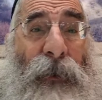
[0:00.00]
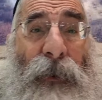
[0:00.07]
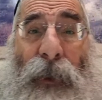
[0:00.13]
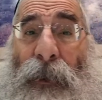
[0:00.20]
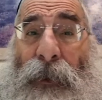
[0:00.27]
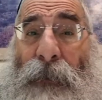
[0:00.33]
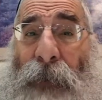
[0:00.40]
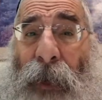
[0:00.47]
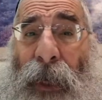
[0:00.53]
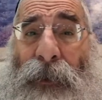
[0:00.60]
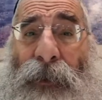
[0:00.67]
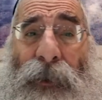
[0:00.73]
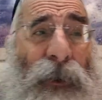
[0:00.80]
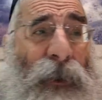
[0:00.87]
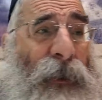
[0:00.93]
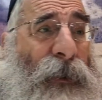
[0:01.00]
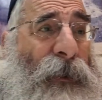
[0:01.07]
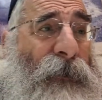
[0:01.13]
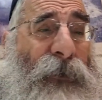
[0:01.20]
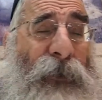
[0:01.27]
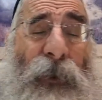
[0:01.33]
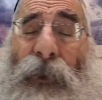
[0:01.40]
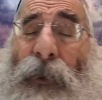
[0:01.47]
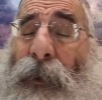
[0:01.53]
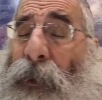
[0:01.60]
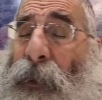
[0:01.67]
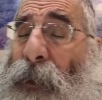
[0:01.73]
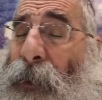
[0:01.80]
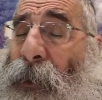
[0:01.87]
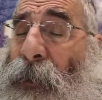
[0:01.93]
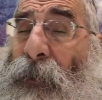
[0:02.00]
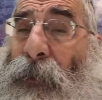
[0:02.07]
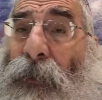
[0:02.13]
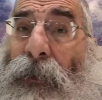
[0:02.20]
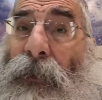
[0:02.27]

says, Pasnit for a Yid.